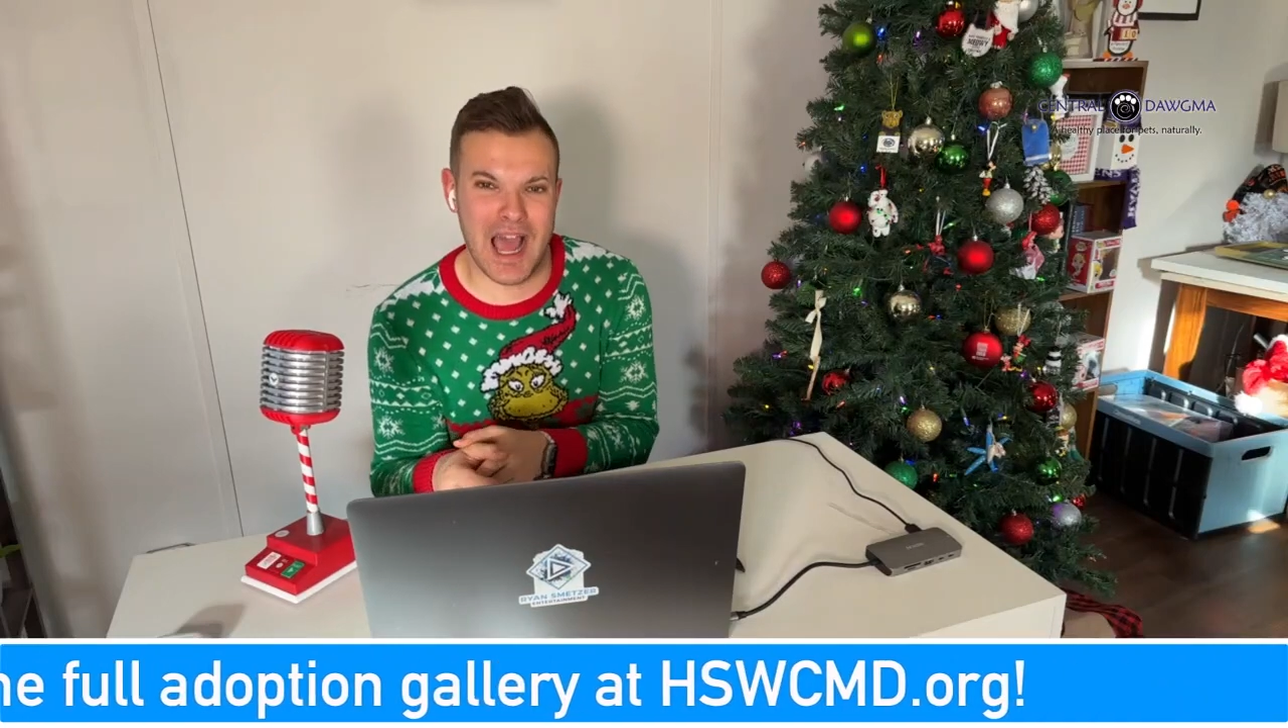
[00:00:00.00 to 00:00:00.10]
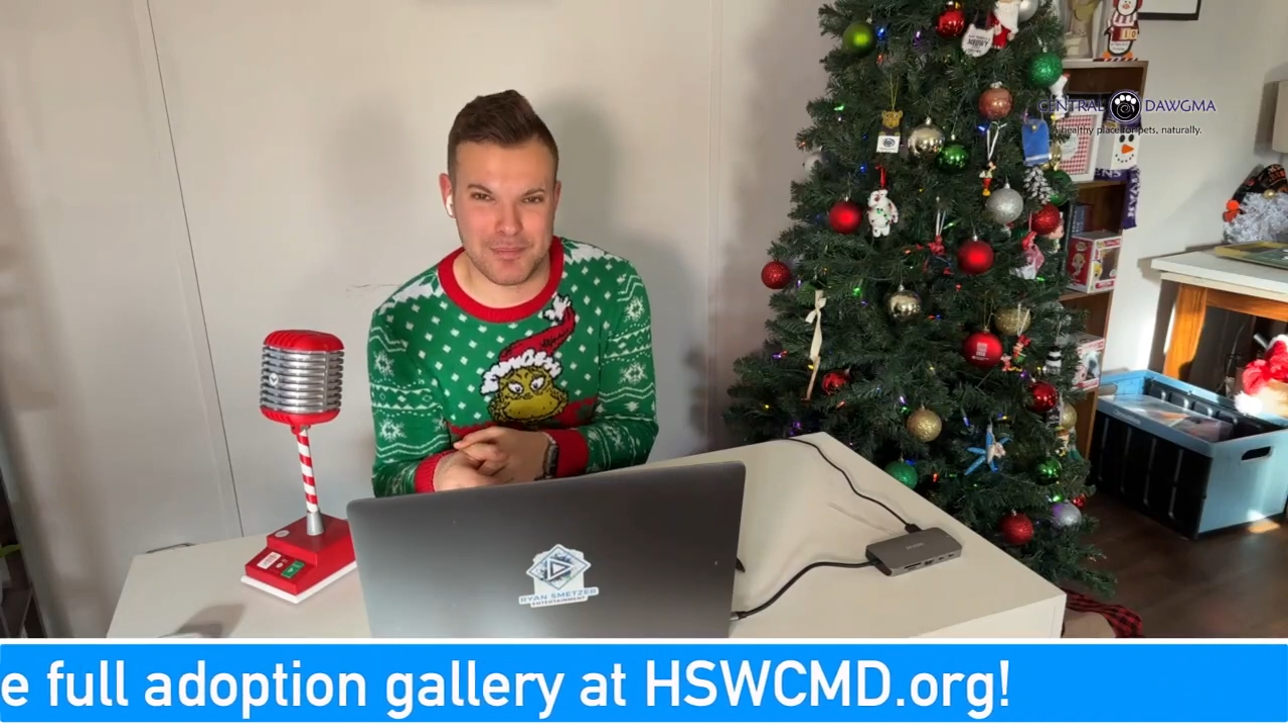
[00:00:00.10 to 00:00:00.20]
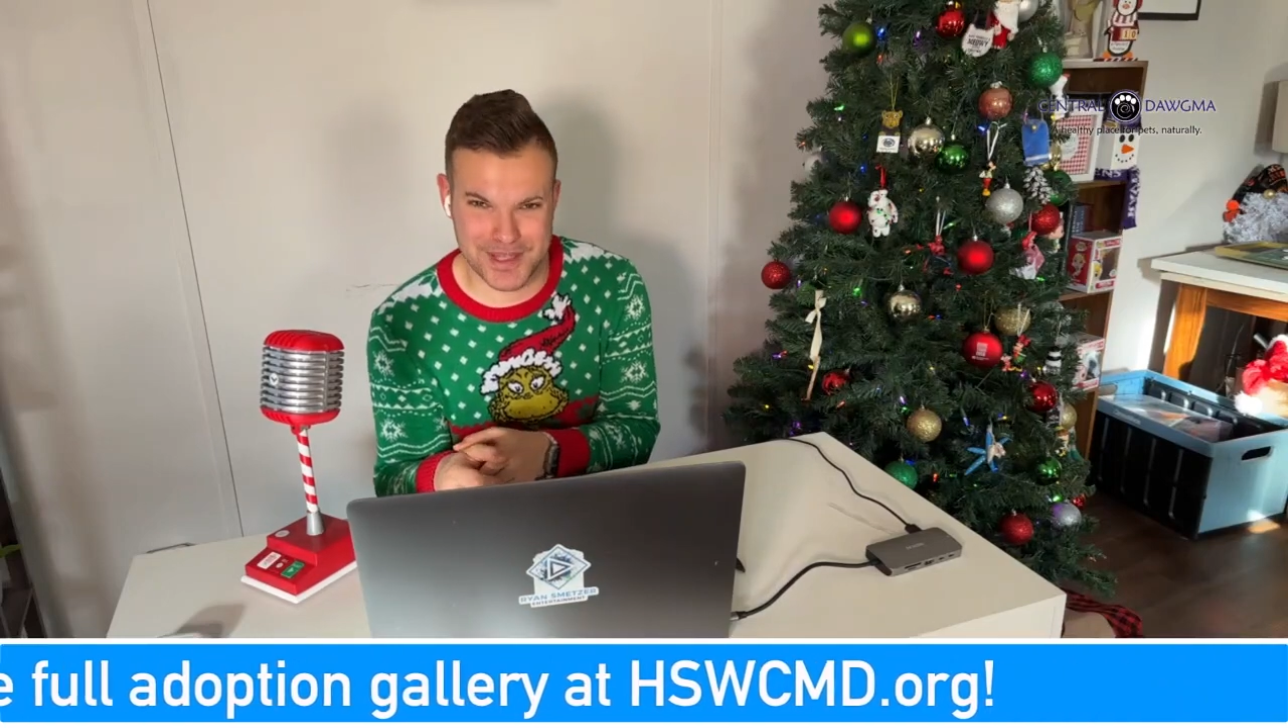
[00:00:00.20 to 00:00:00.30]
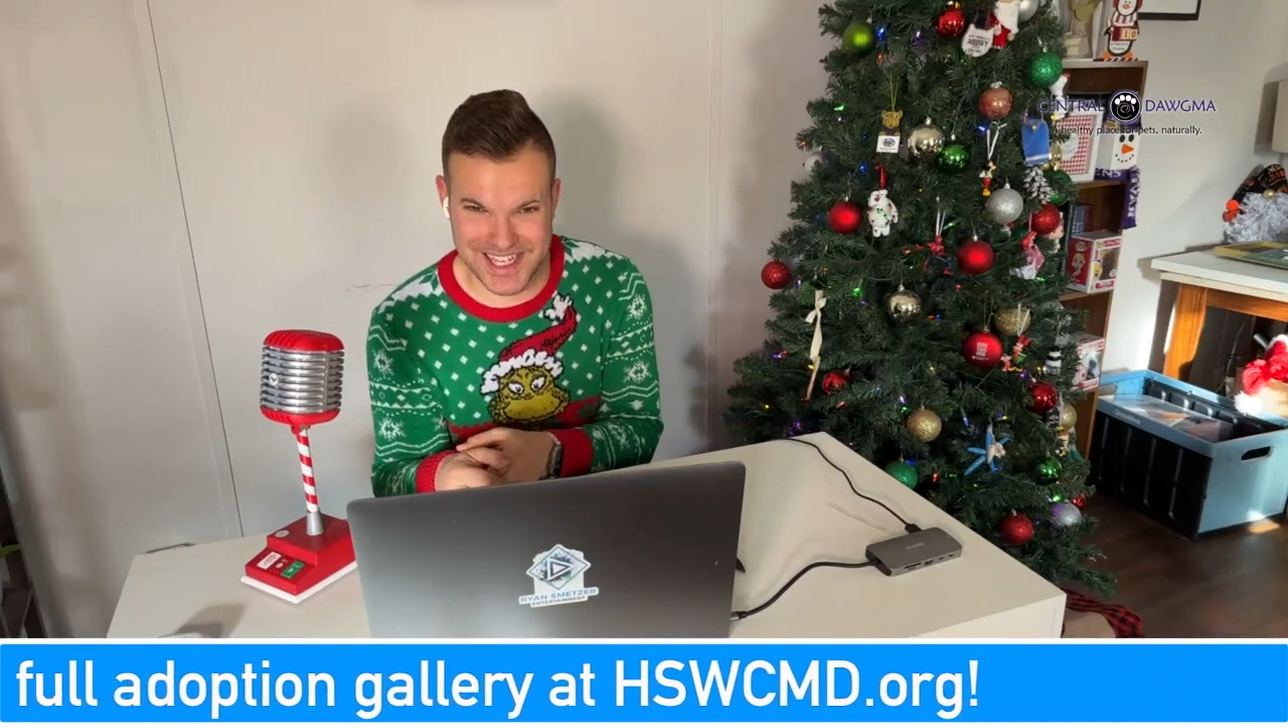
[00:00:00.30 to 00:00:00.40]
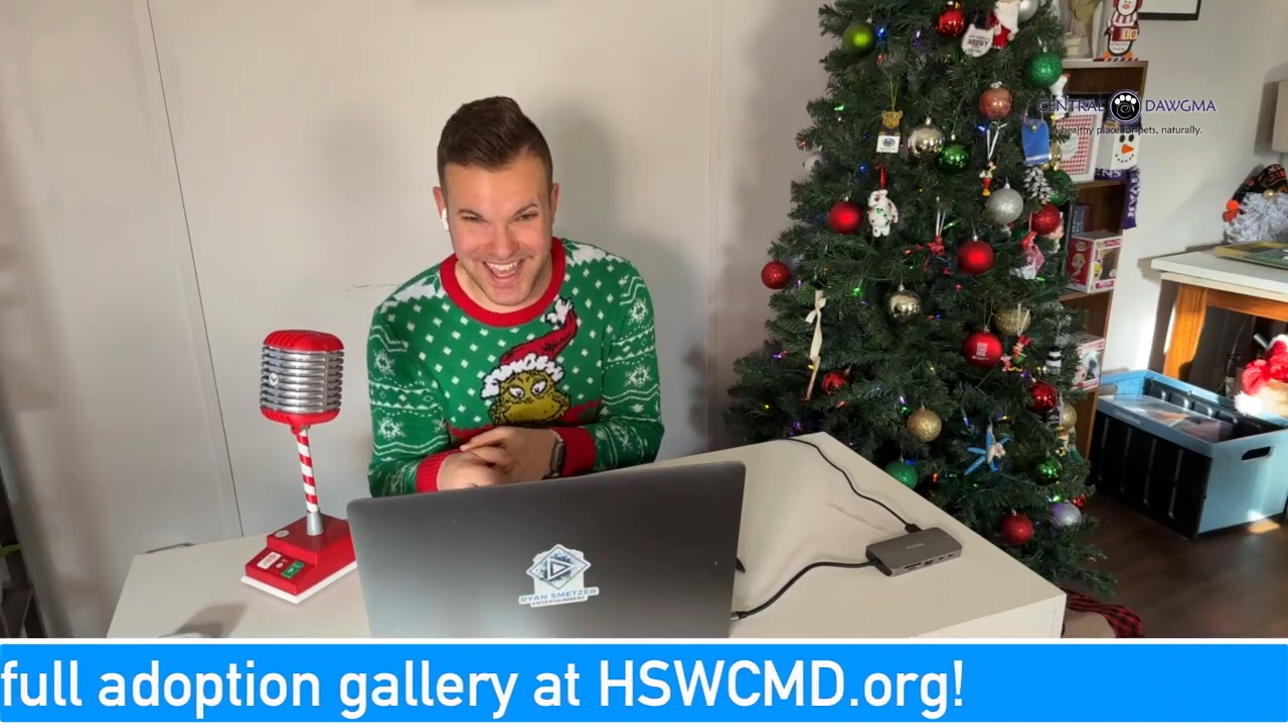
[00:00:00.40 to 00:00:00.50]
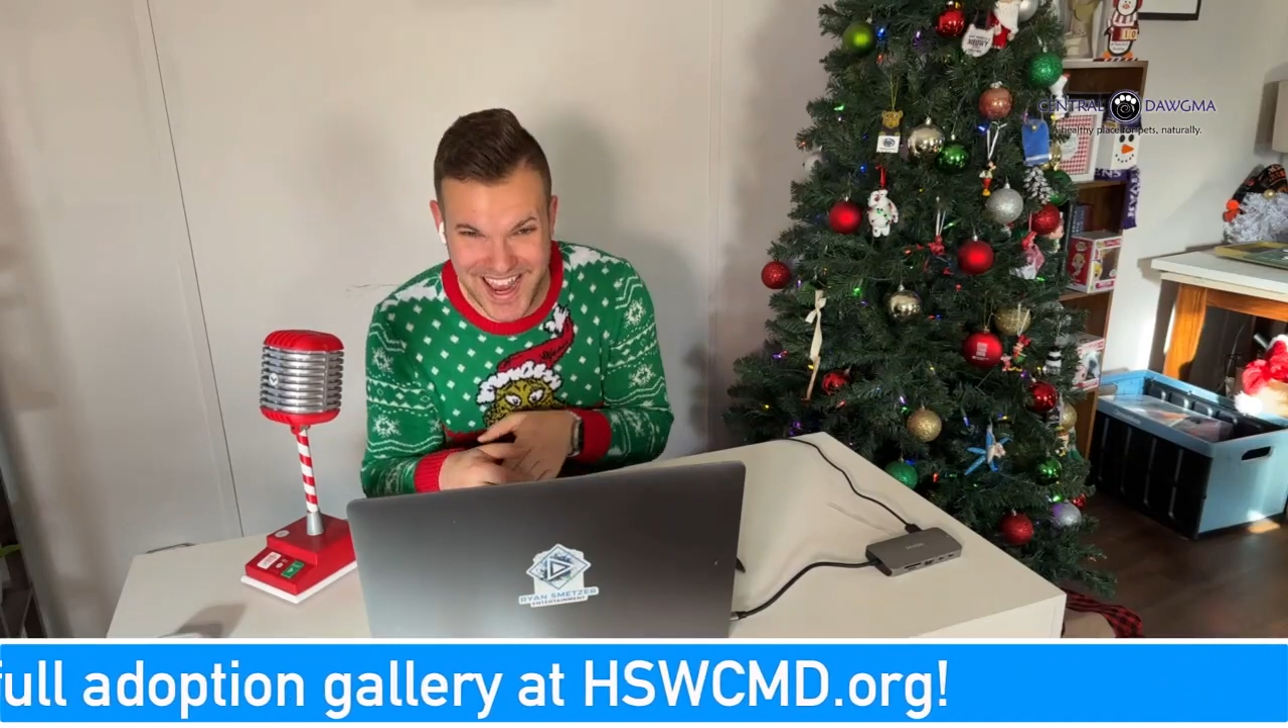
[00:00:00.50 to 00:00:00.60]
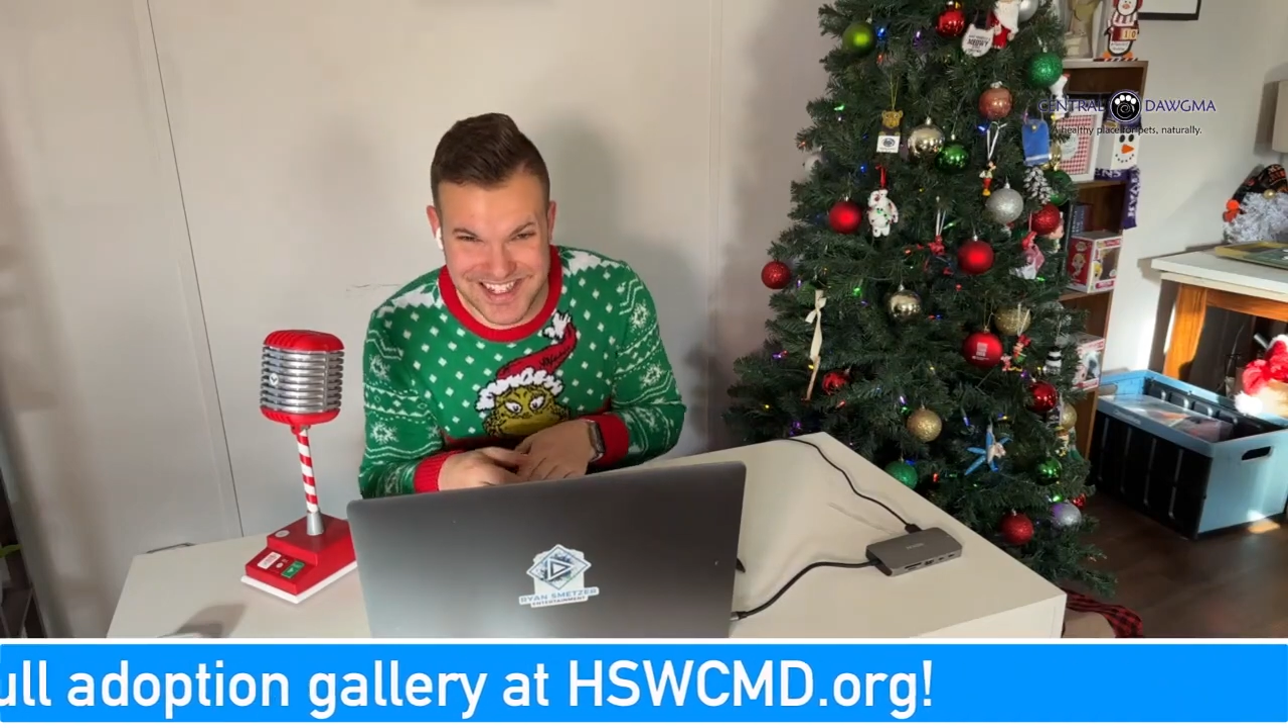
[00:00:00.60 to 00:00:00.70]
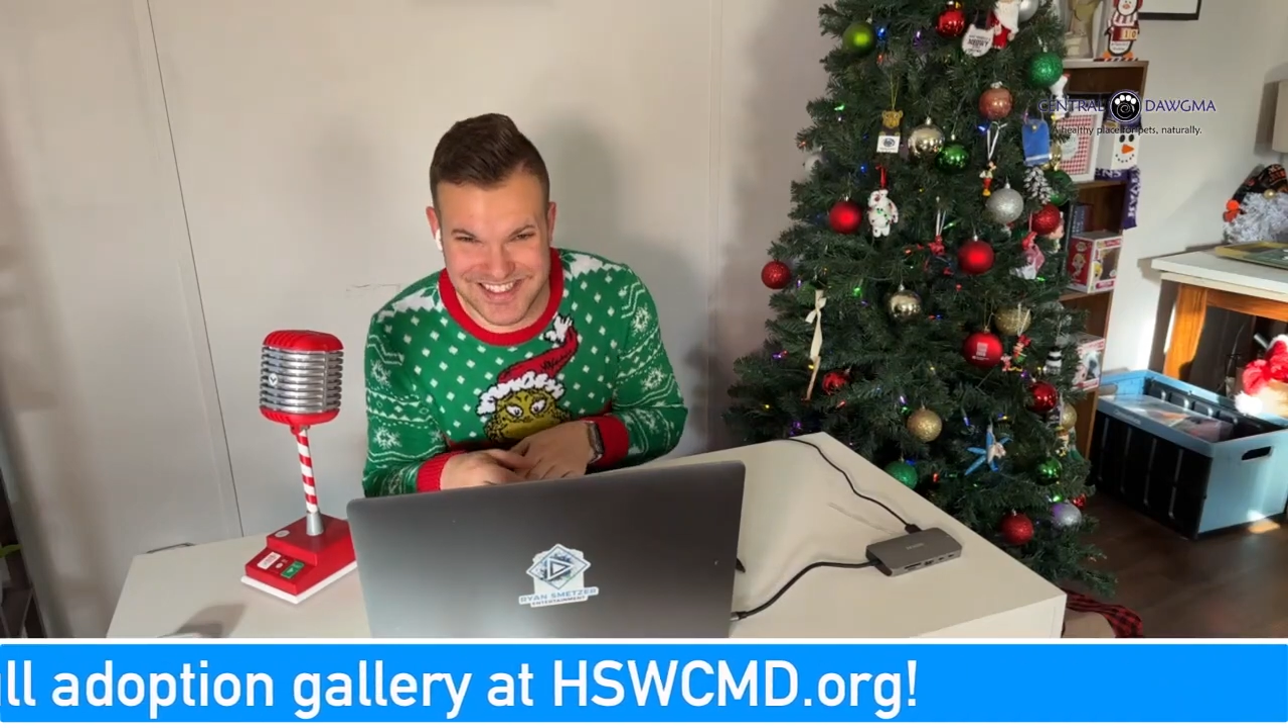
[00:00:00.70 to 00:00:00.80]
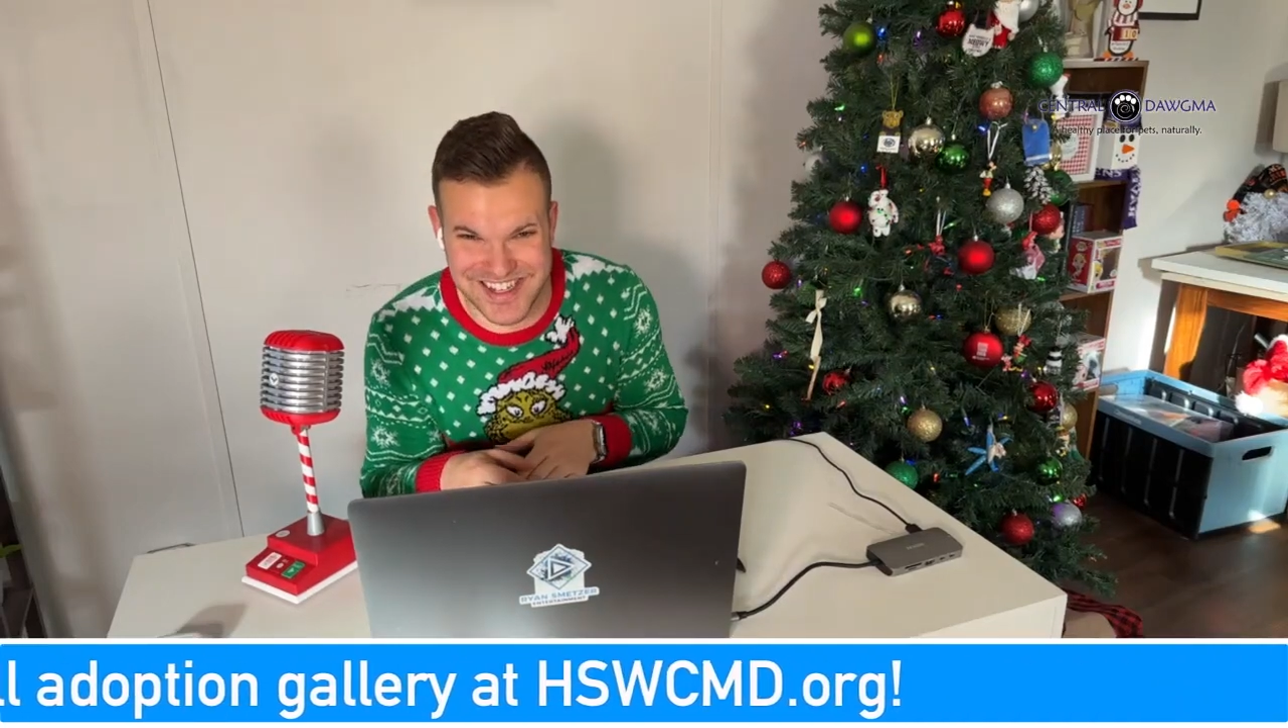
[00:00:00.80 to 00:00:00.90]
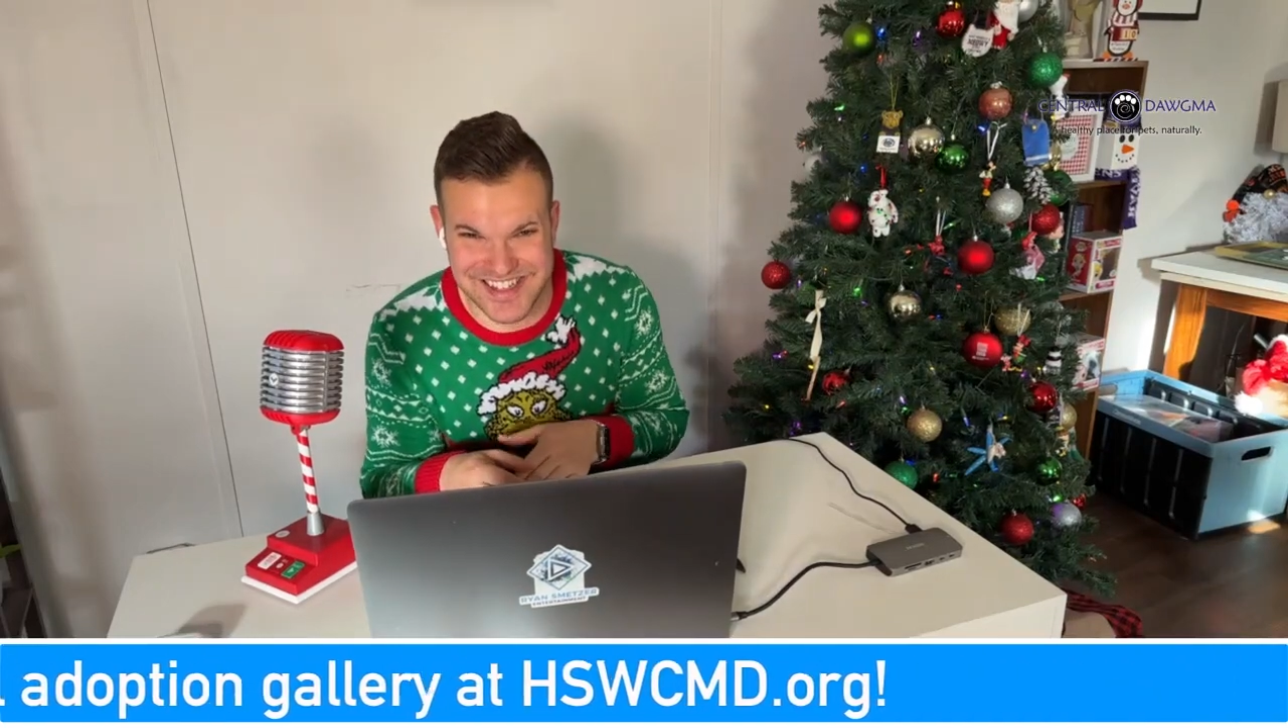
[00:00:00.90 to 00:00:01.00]

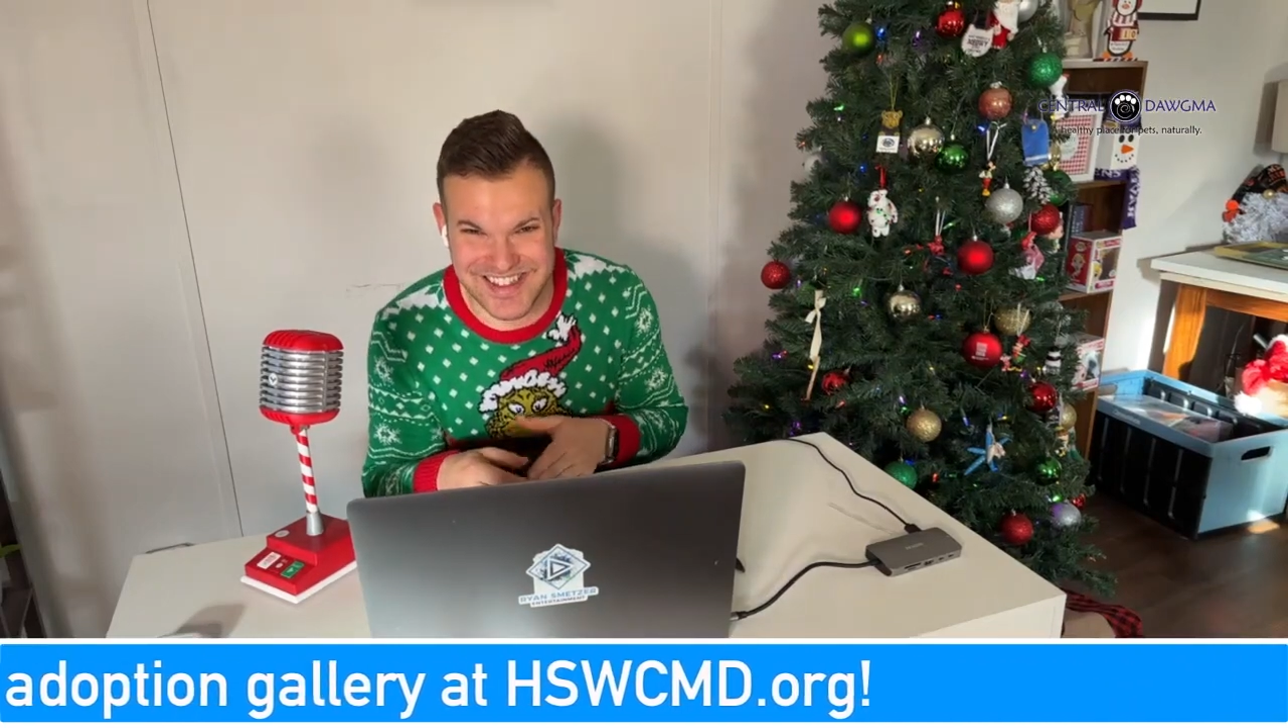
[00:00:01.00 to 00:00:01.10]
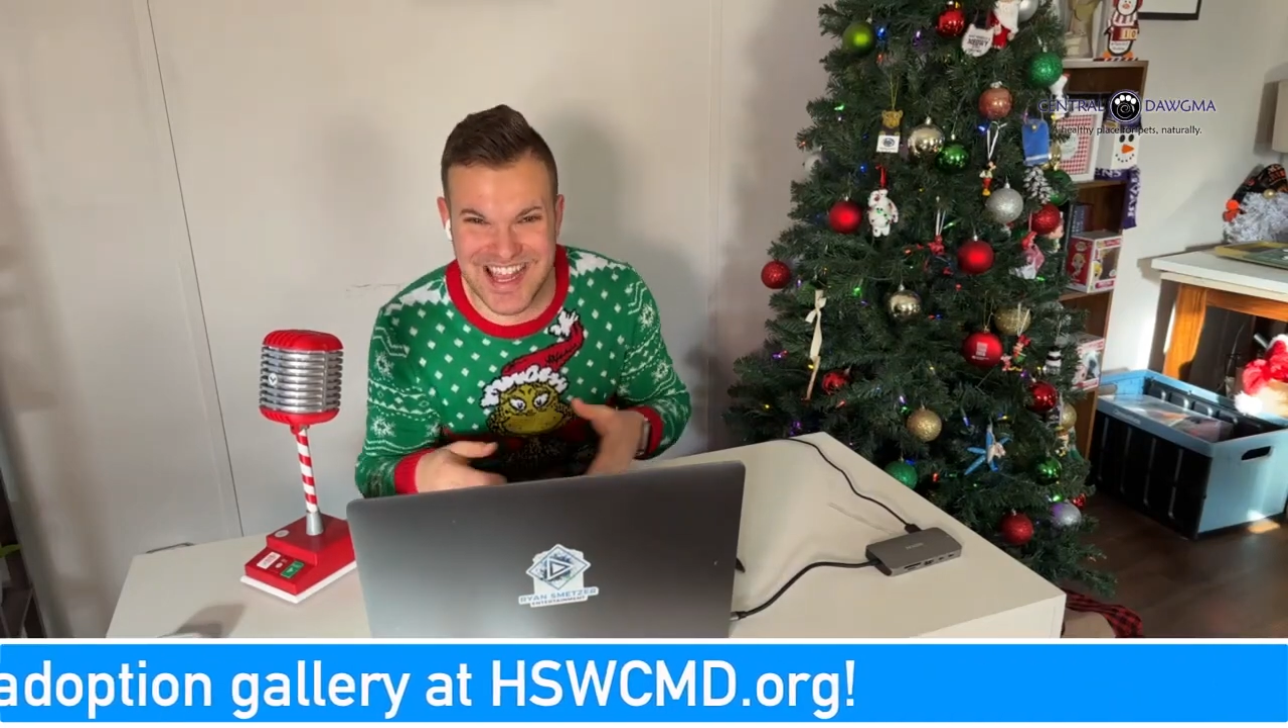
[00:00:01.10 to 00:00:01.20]
application.